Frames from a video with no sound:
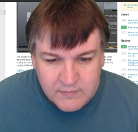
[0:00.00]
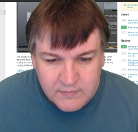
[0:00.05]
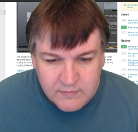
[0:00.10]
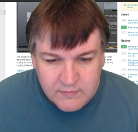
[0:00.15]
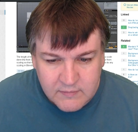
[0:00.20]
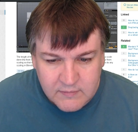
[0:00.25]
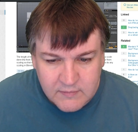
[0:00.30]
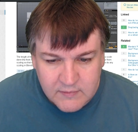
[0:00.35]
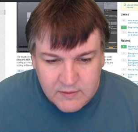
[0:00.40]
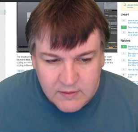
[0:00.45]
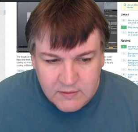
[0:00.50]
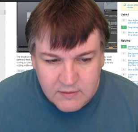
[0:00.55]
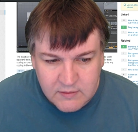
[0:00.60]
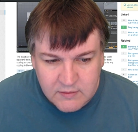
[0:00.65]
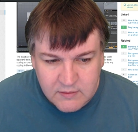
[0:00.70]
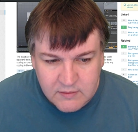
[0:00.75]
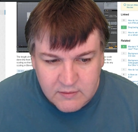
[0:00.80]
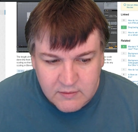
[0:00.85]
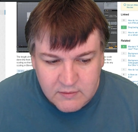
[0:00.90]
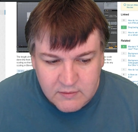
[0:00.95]

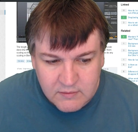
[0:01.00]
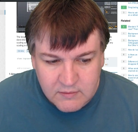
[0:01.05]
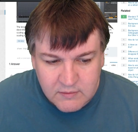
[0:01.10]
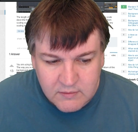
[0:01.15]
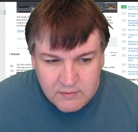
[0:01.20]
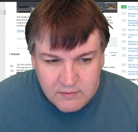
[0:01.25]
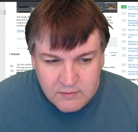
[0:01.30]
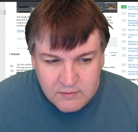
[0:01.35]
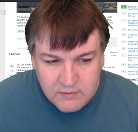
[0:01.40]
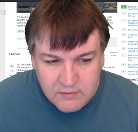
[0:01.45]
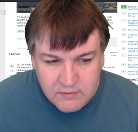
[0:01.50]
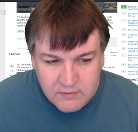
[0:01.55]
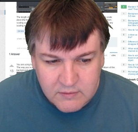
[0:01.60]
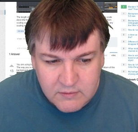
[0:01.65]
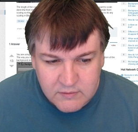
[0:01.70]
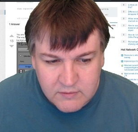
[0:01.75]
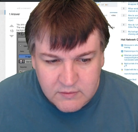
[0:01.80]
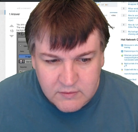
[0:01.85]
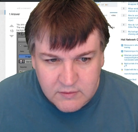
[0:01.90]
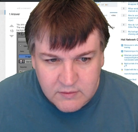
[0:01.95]

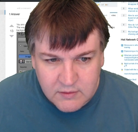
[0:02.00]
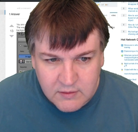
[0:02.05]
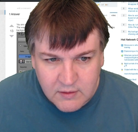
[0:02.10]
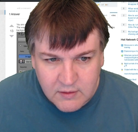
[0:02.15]
Nothing is said.